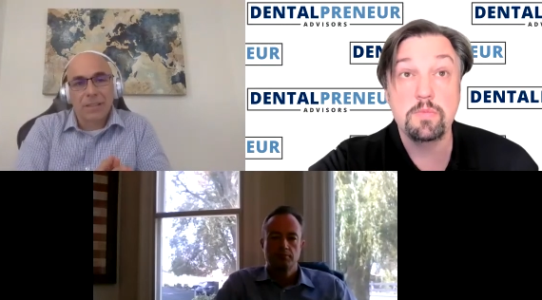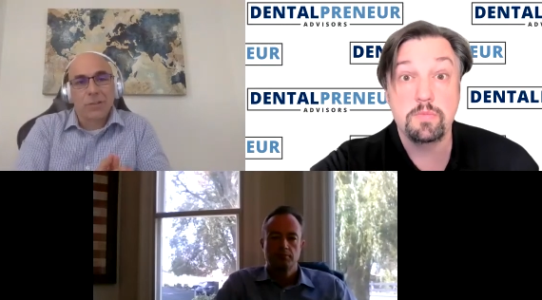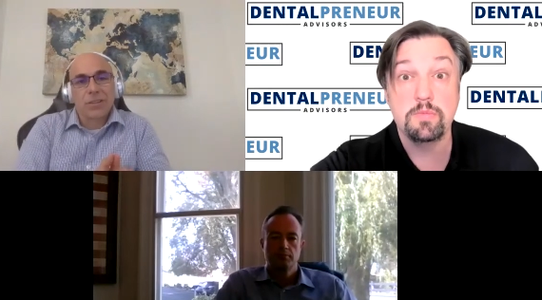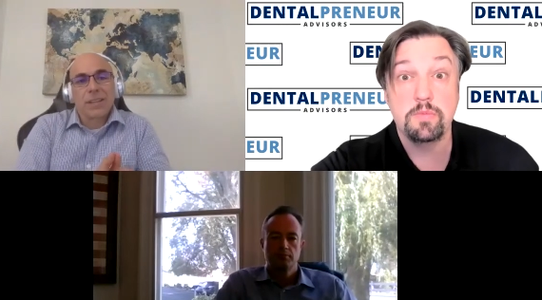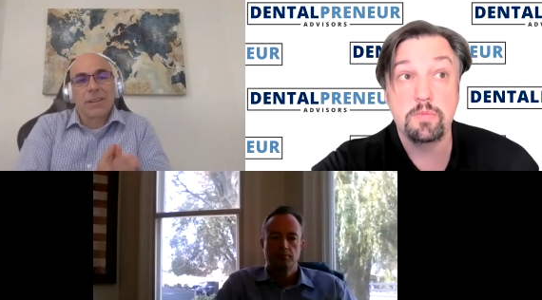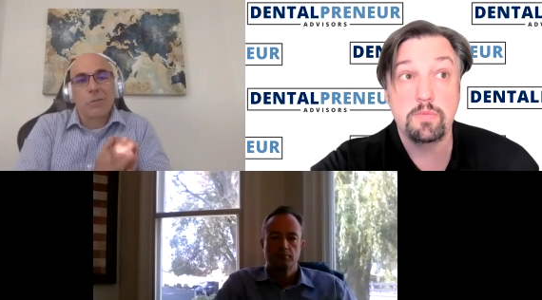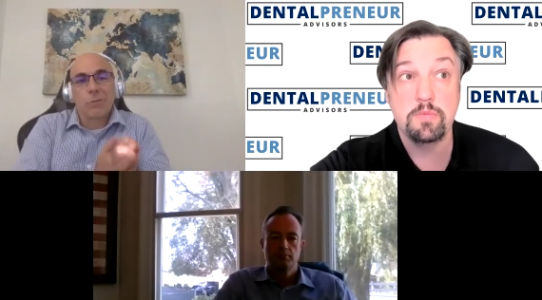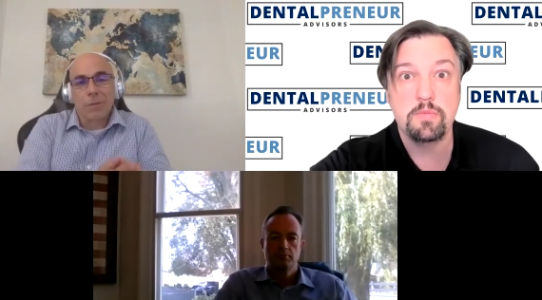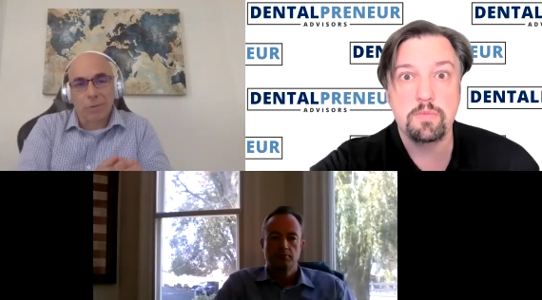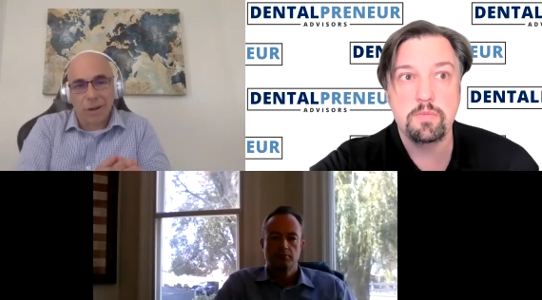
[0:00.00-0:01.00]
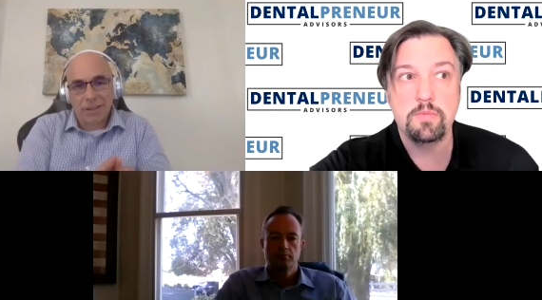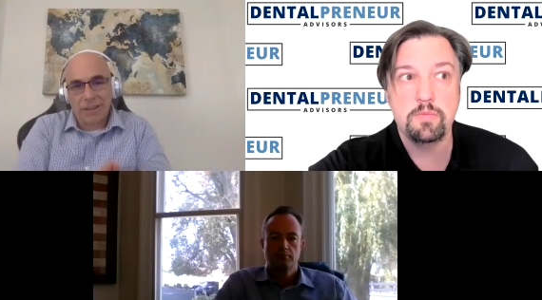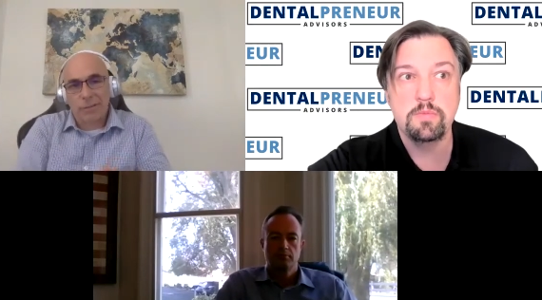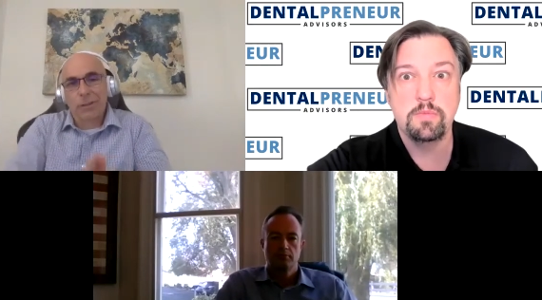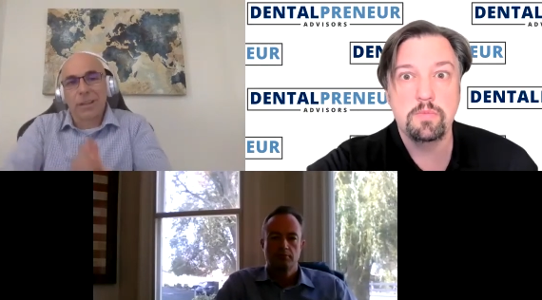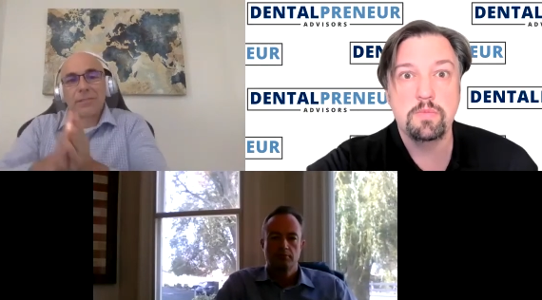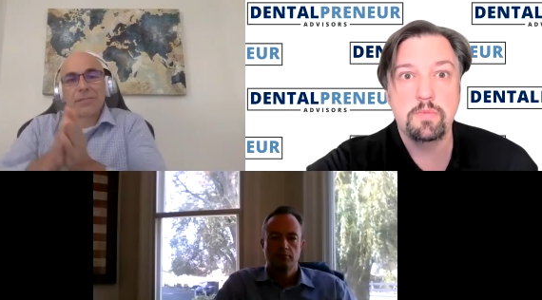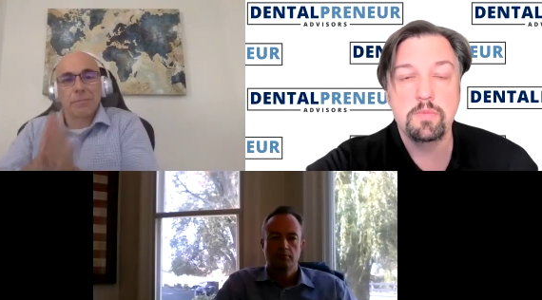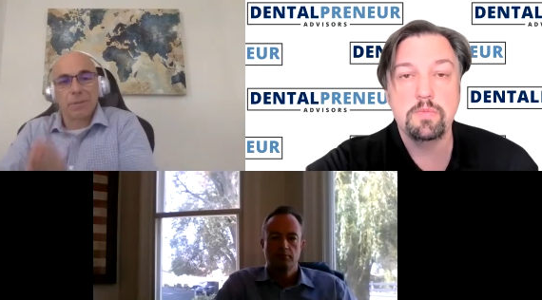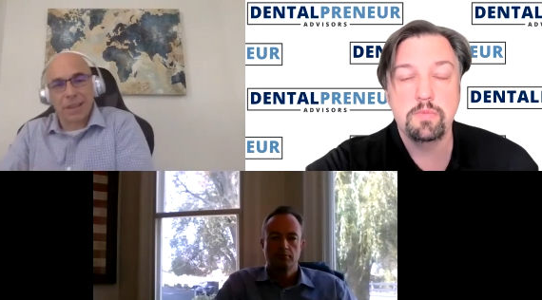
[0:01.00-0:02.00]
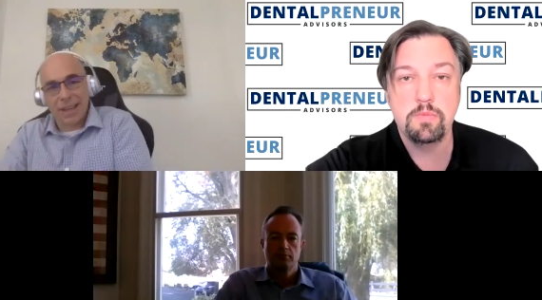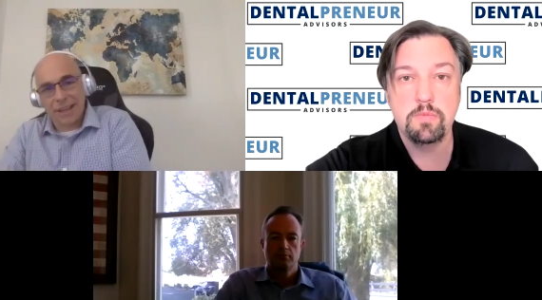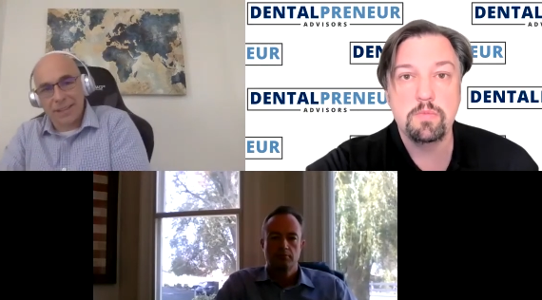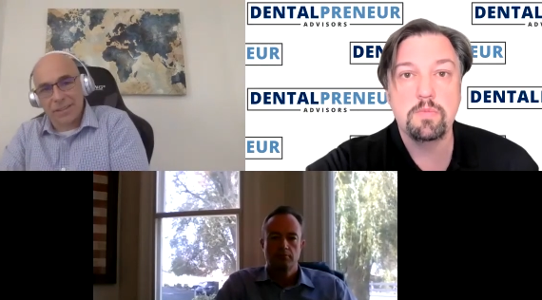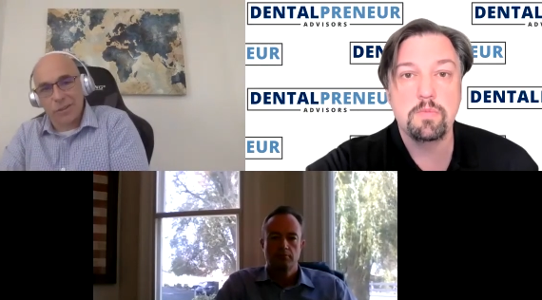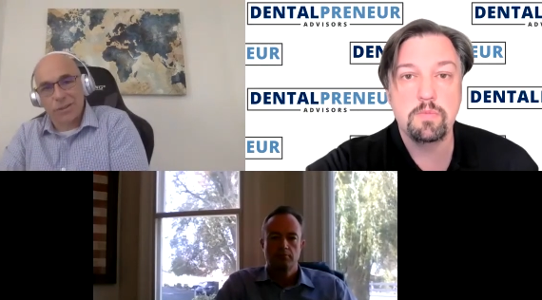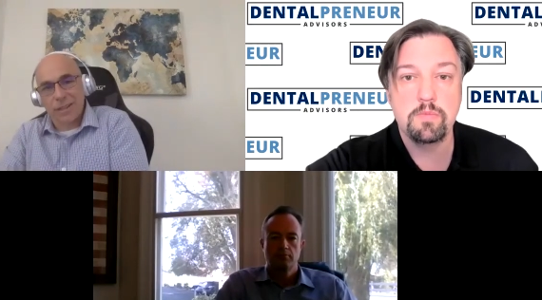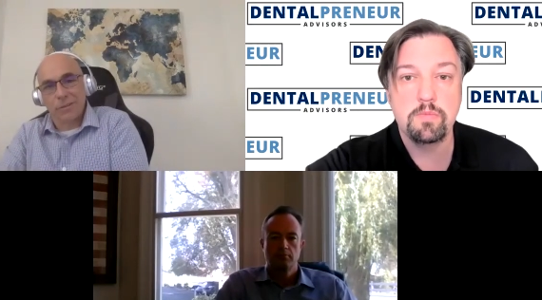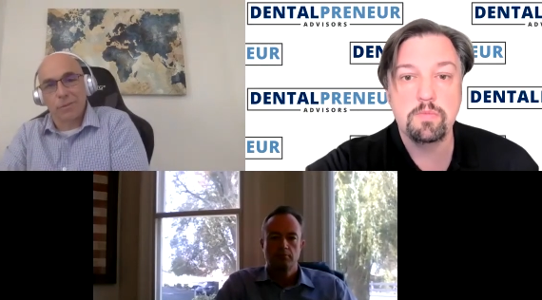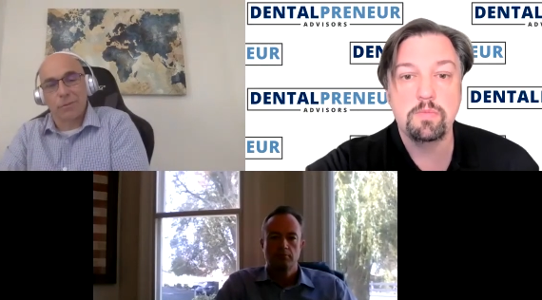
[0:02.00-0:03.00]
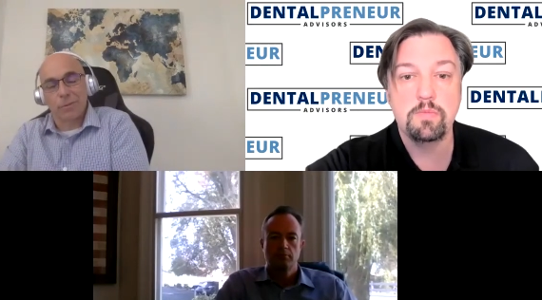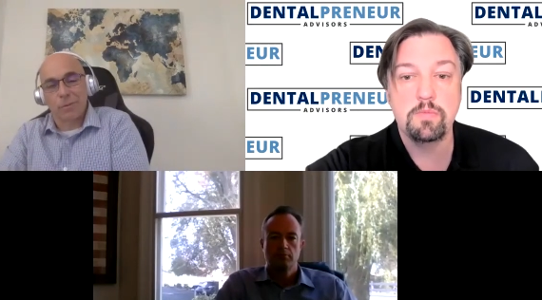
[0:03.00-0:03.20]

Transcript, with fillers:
Speaker 1: associated to one project or a lot of supplies associated with